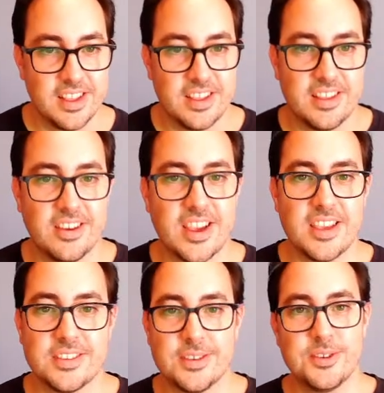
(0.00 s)
Okay,
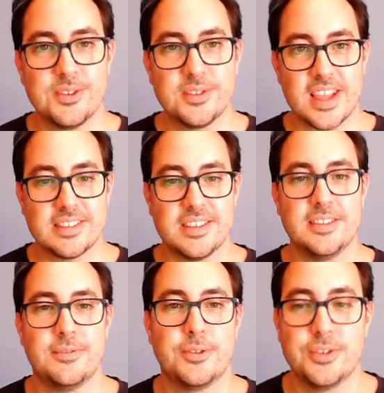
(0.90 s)
so that's it
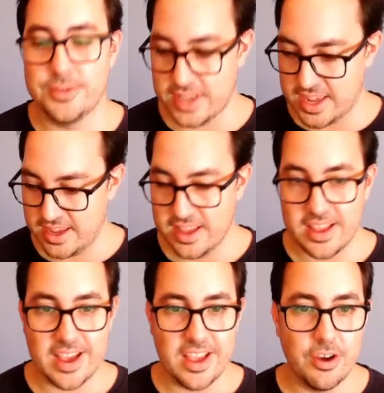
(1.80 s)
for today.
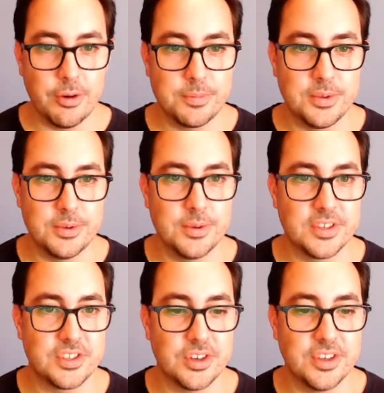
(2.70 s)
I hope you
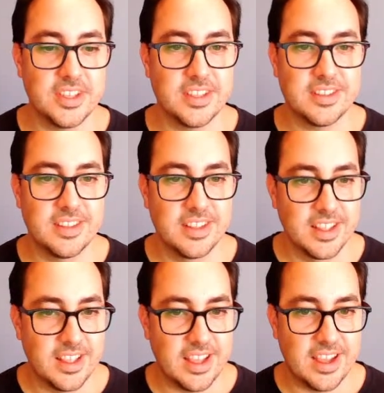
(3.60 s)
enjoyed it.
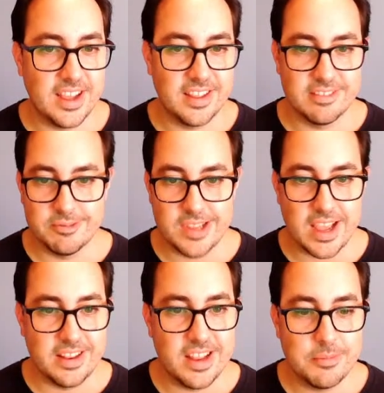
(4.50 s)

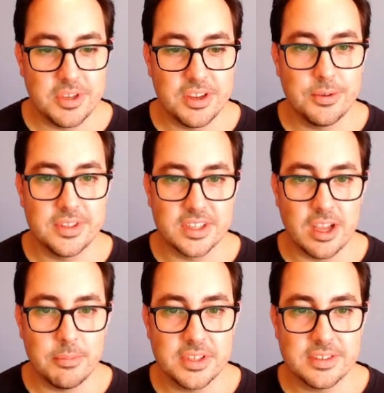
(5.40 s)
Let me know in the
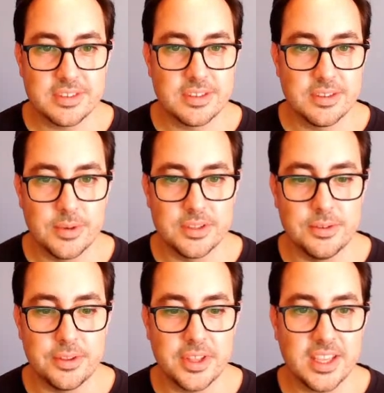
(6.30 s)
comments what do you
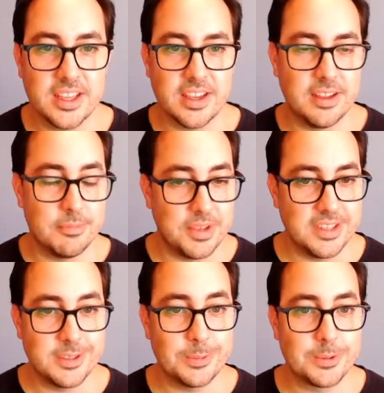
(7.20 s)
think, and please
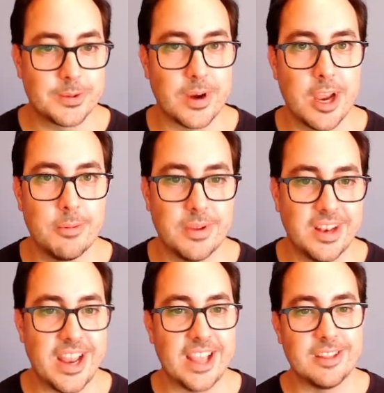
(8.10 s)
subscribe and
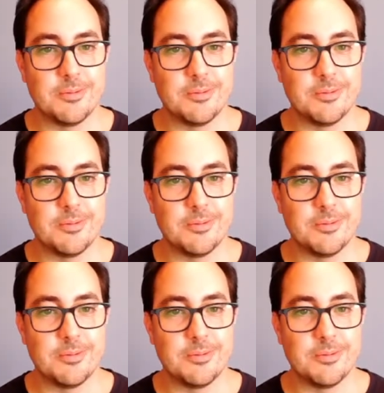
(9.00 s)
like the video.